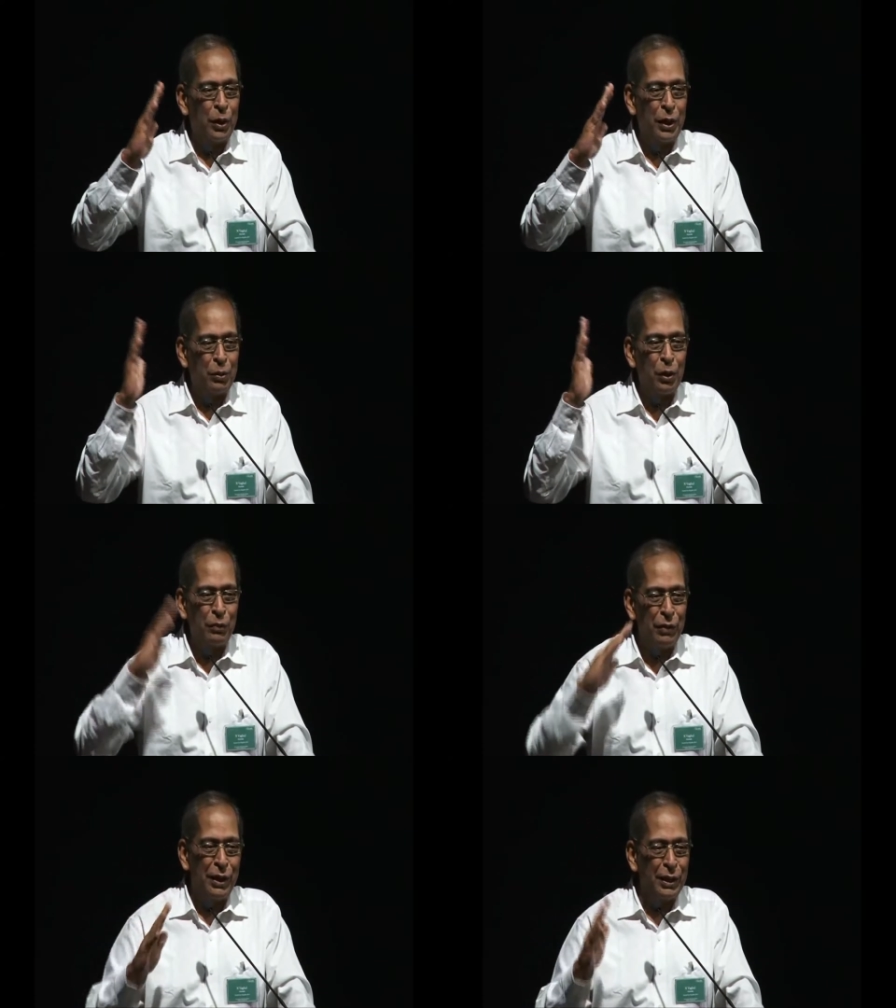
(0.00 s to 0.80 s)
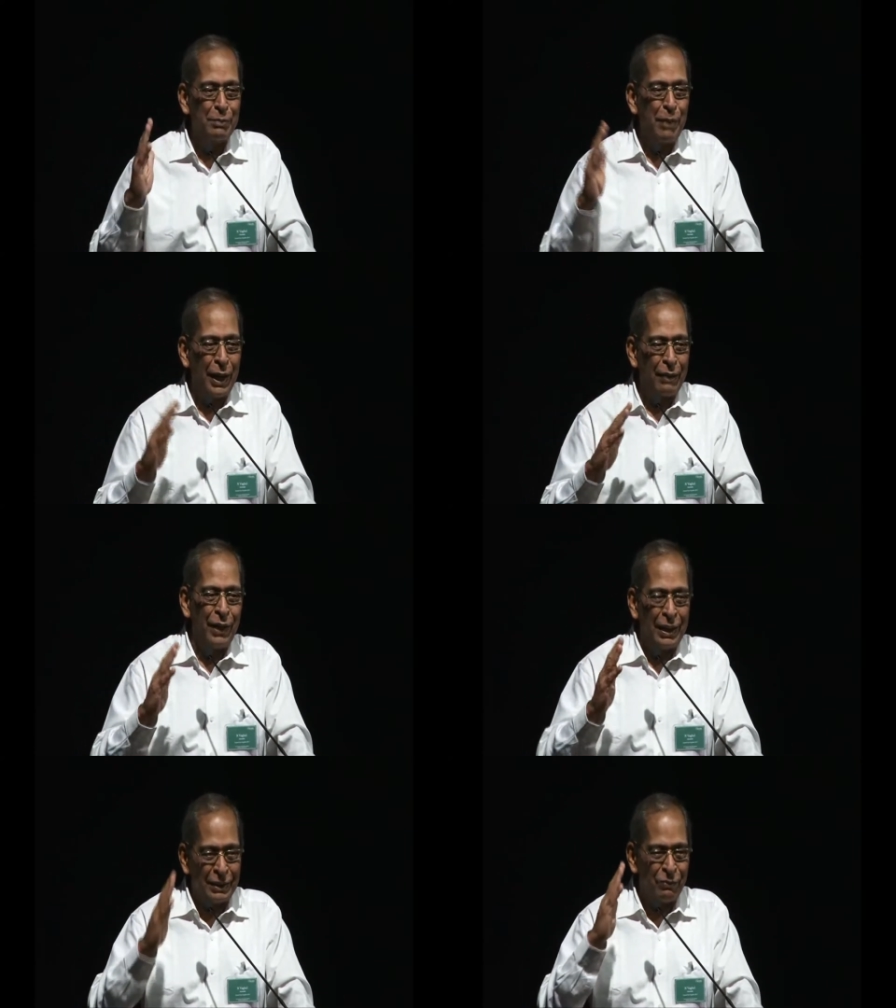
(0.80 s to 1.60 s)
20, 25 years back,
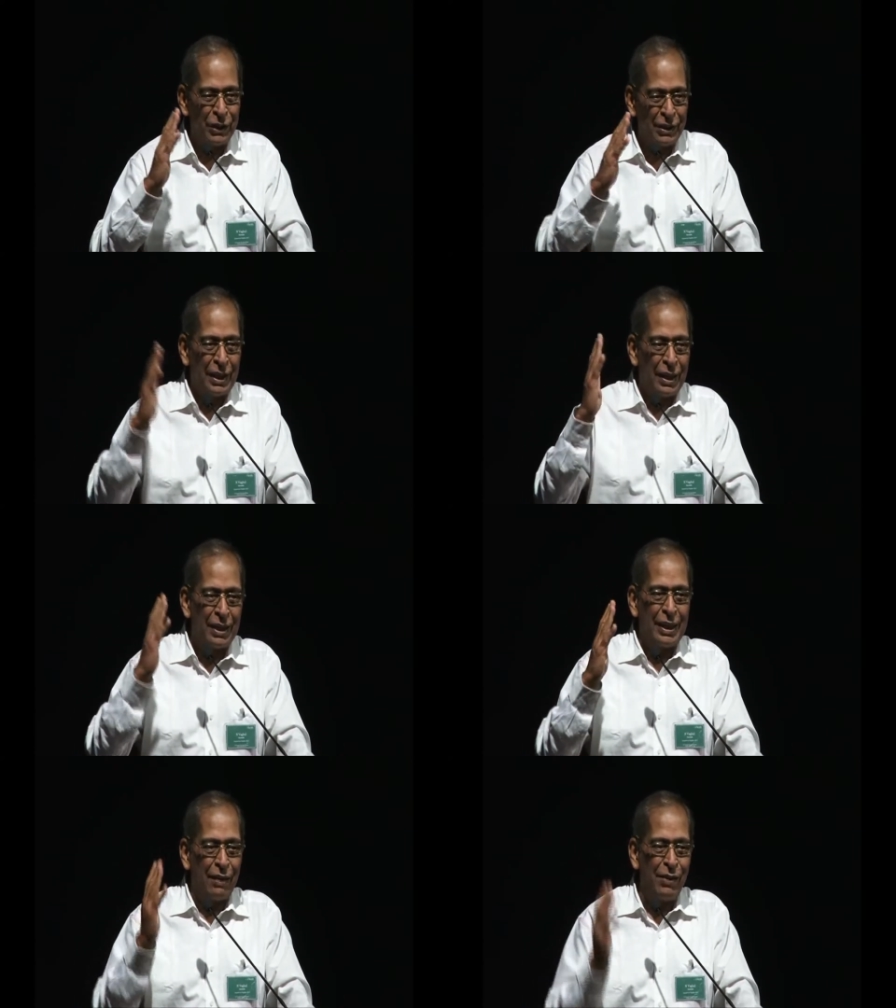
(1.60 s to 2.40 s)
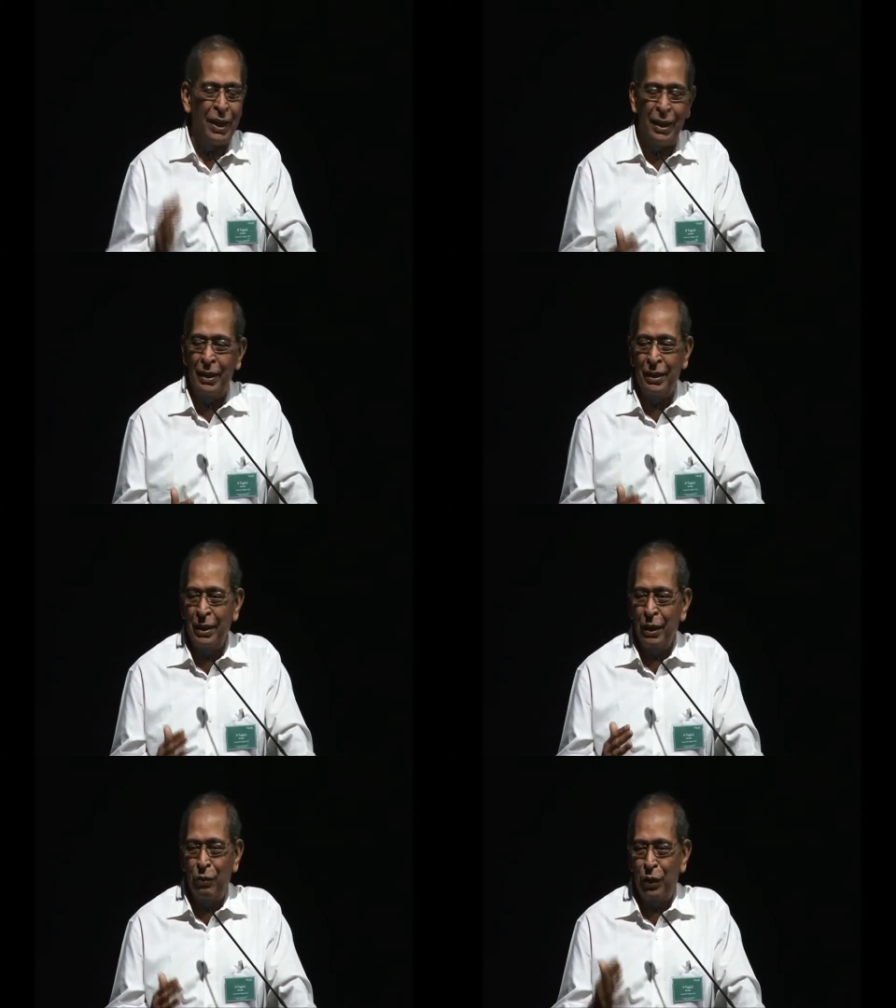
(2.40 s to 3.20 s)
when I first started traveling
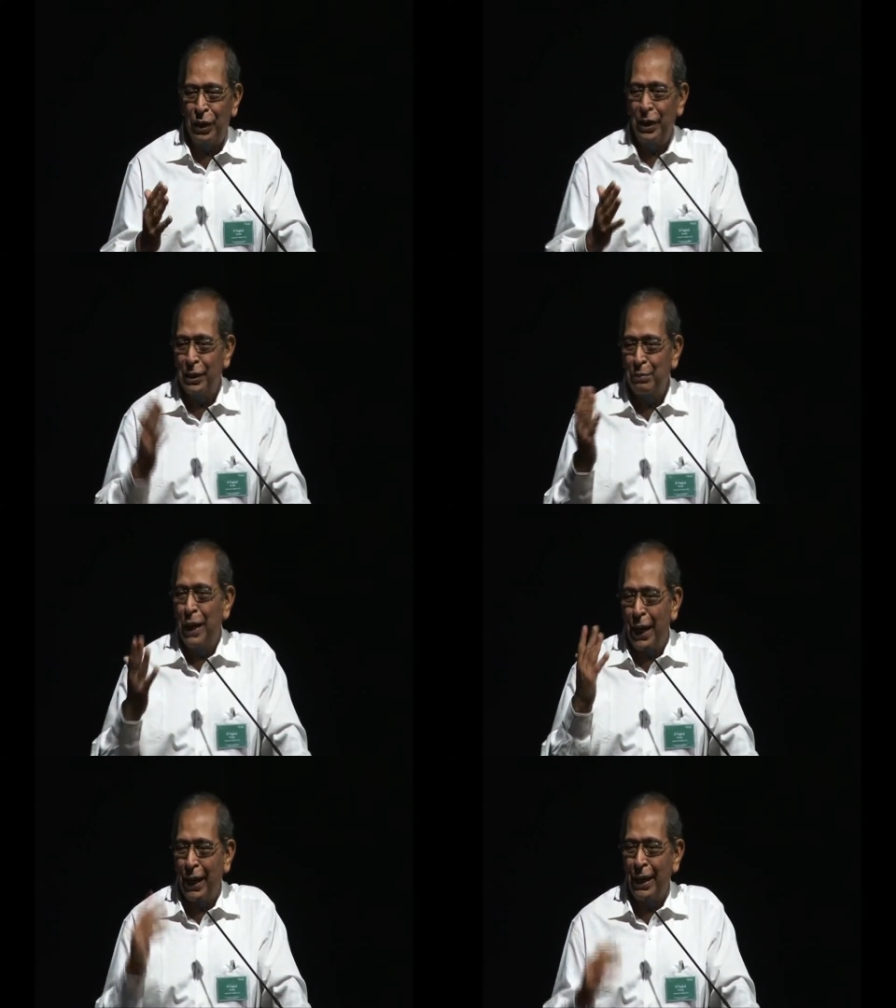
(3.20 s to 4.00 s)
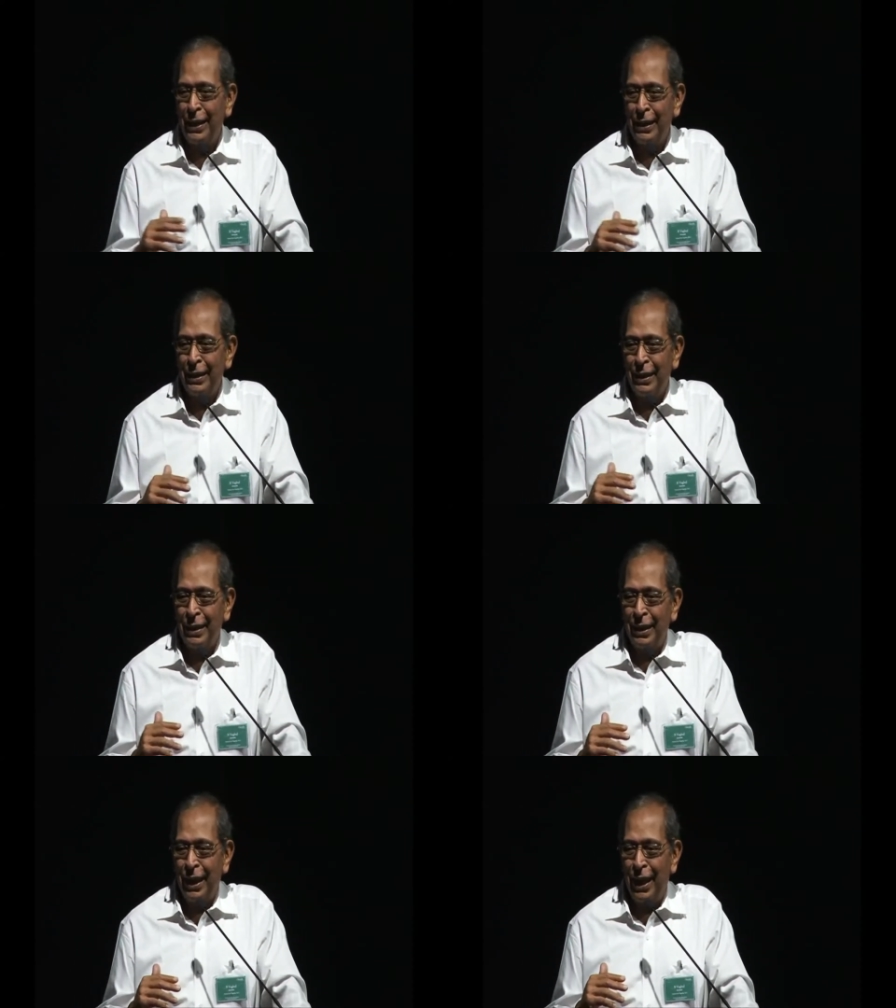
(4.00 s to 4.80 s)
40 years back,
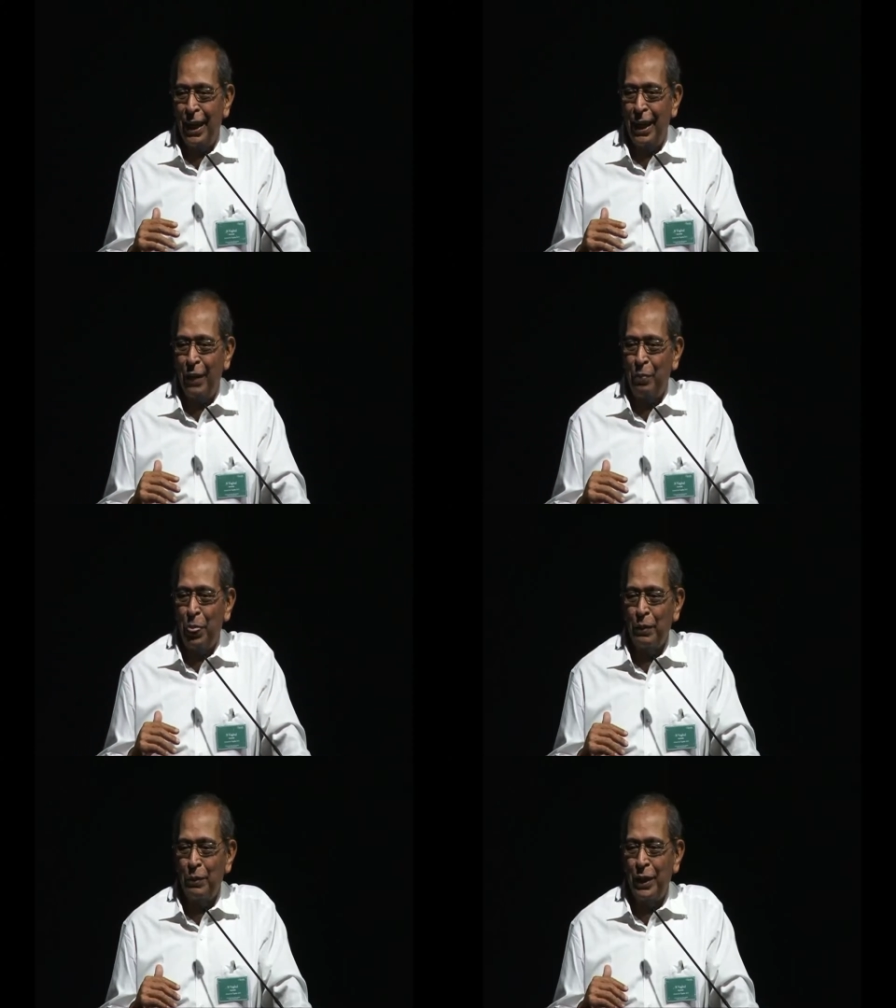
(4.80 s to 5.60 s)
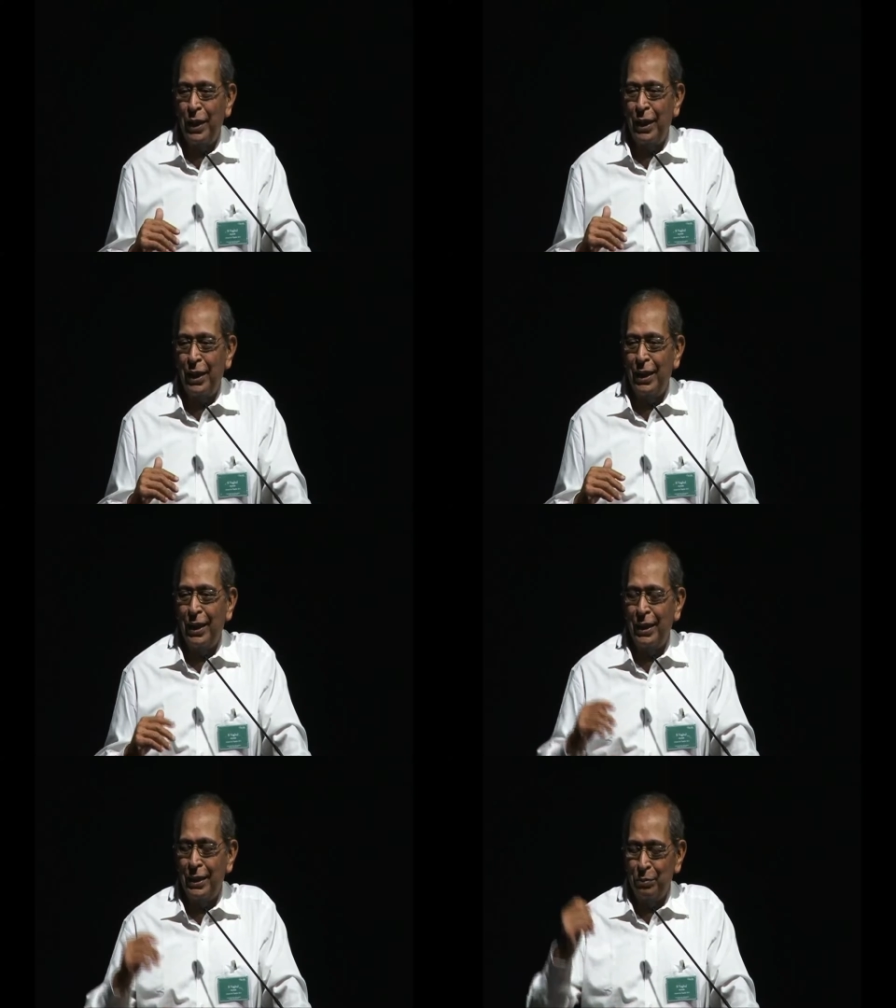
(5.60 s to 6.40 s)
uh,
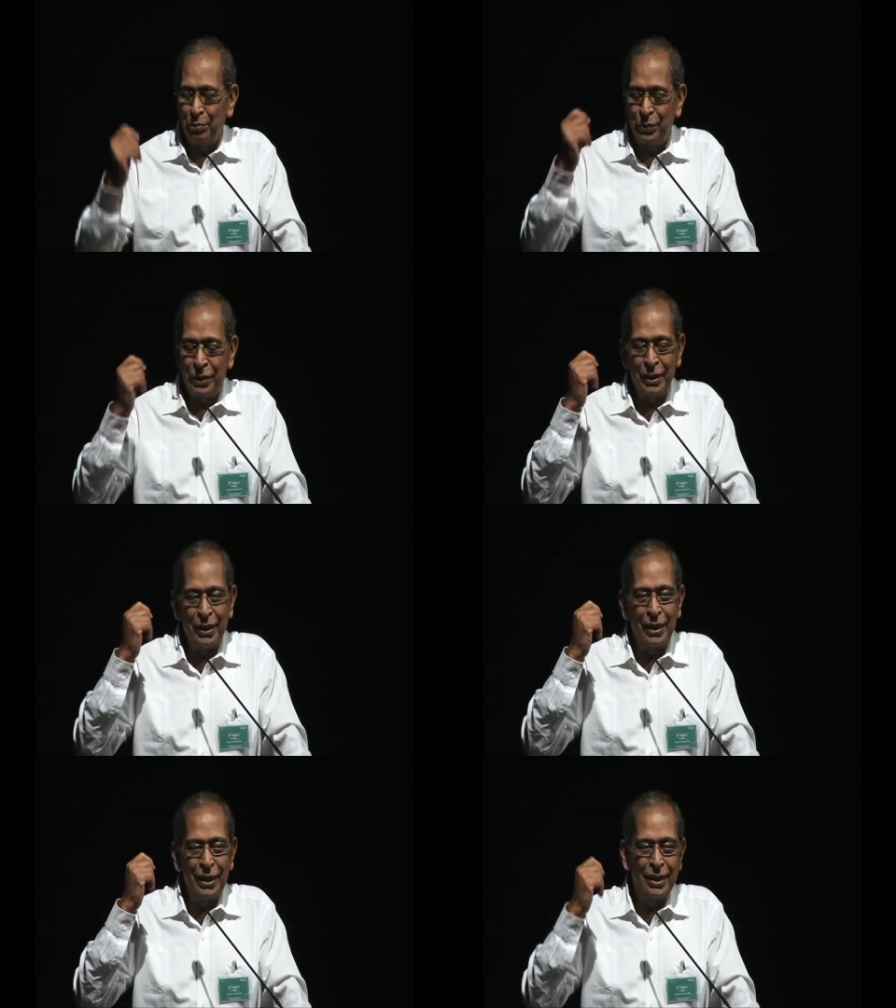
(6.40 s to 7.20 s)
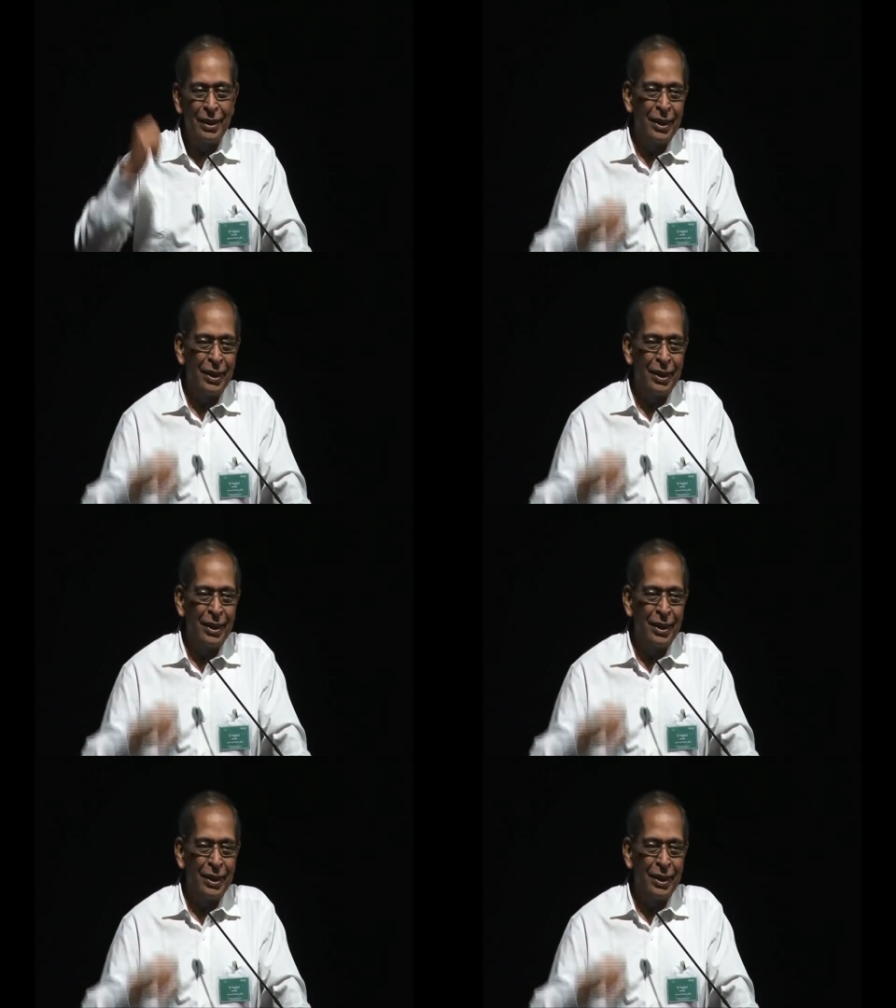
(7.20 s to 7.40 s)
the, the,